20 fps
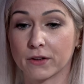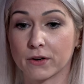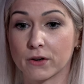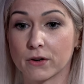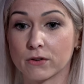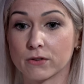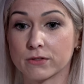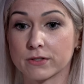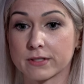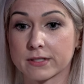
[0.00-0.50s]

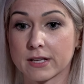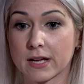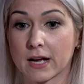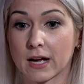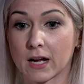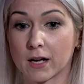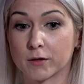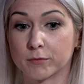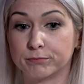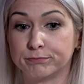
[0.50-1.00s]
those
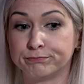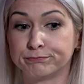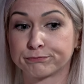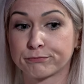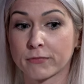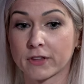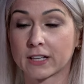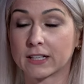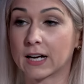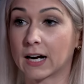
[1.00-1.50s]

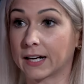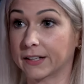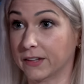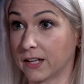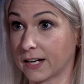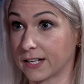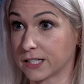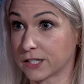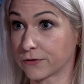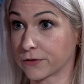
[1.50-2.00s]

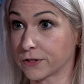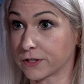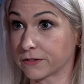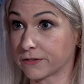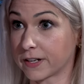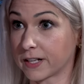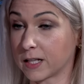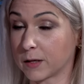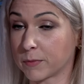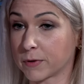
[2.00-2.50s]
guidelines for
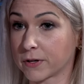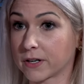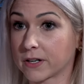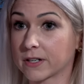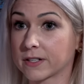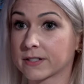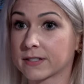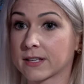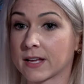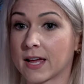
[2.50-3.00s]

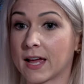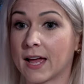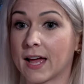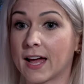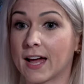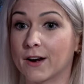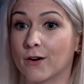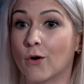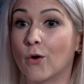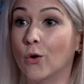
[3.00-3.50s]
developers
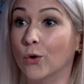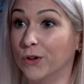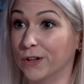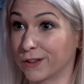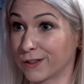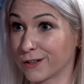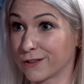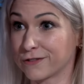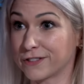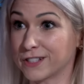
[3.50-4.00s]
and
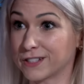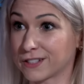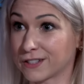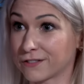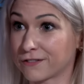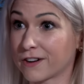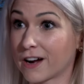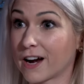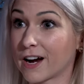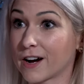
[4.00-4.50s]
holding their feet to
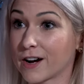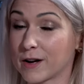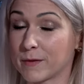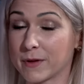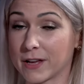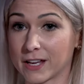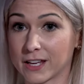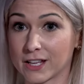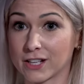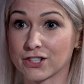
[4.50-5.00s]
the fire and
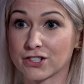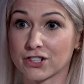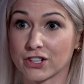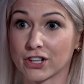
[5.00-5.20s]
making sure